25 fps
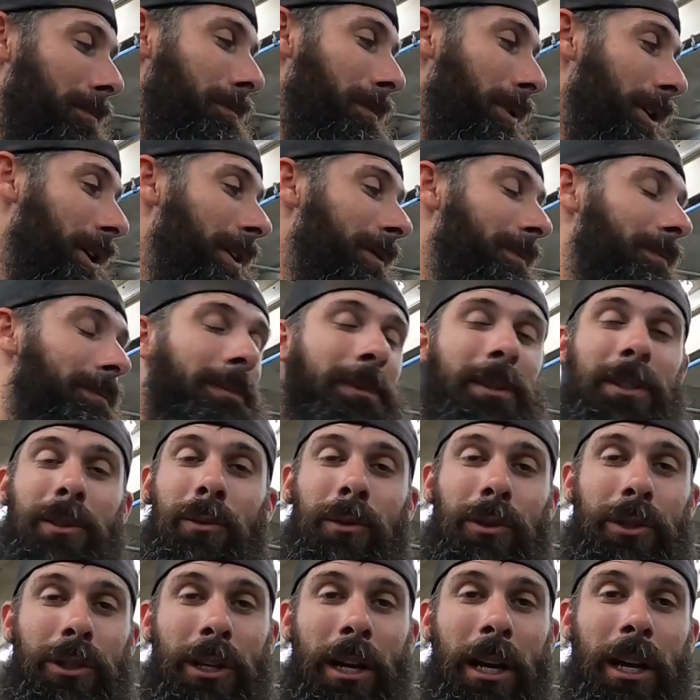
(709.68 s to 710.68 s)
But it's
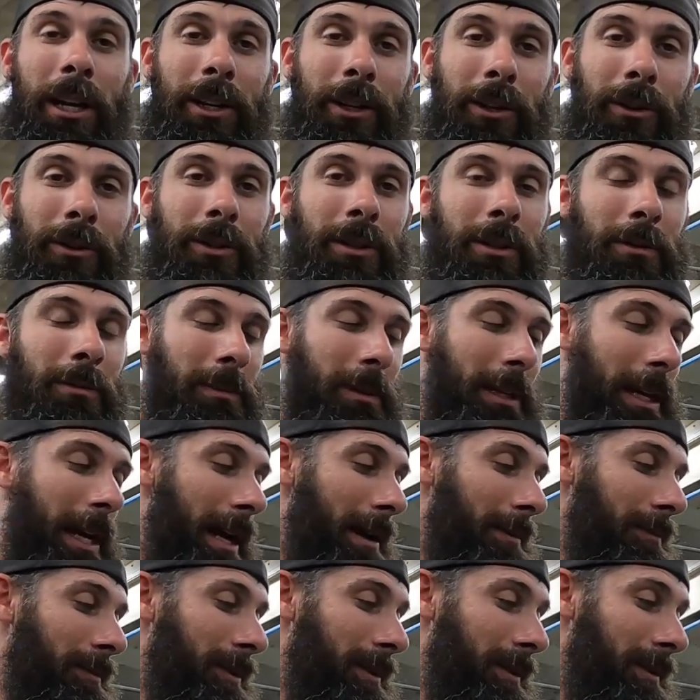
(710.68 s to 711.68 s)
what you got to do
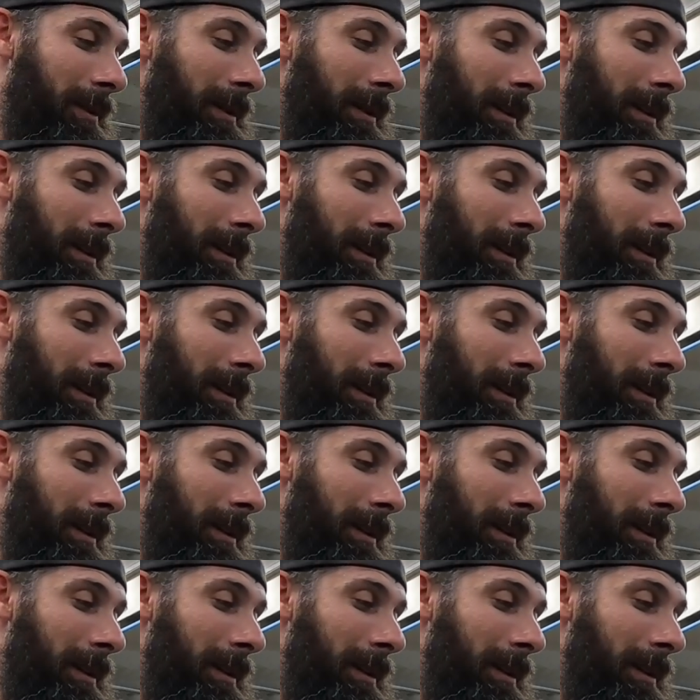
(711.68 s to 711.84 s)
sometimes.